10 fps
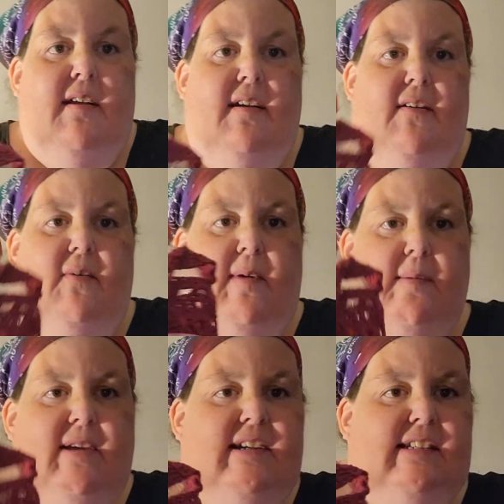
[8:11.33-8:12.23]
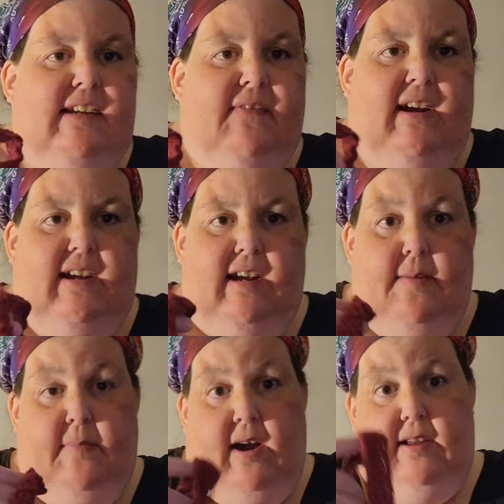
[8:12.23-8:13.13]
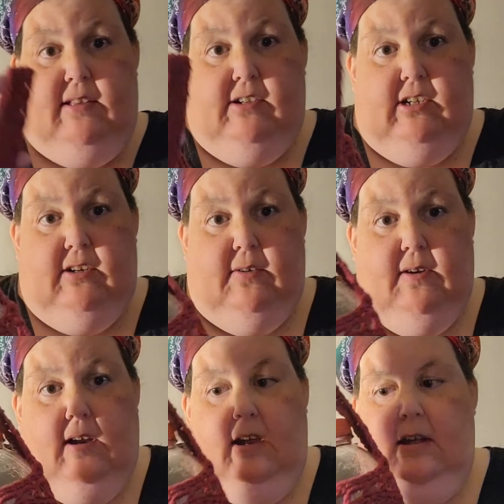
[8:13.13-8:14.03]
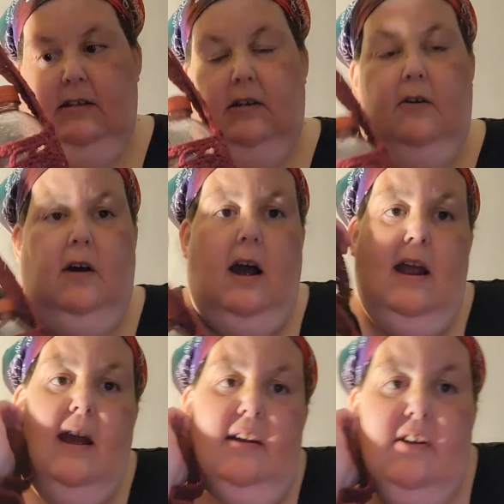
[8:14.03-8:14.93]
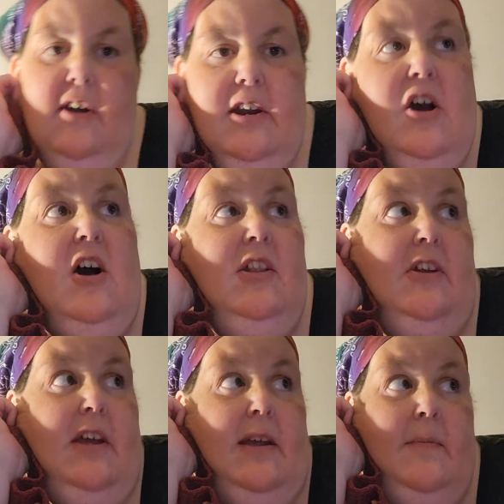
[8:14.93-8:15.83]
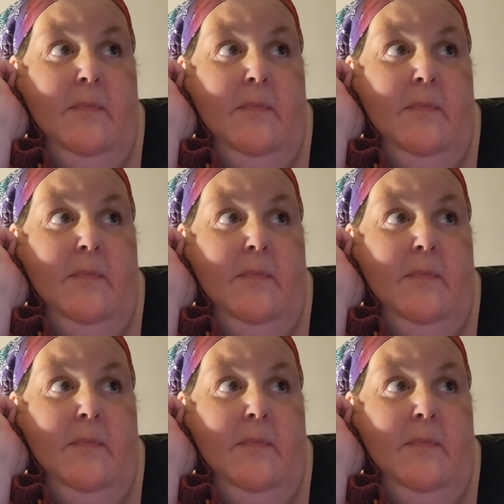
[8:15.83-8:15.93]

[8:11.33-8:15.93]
Oh, I'm going to see if I can combine the two. So I had a great holiday.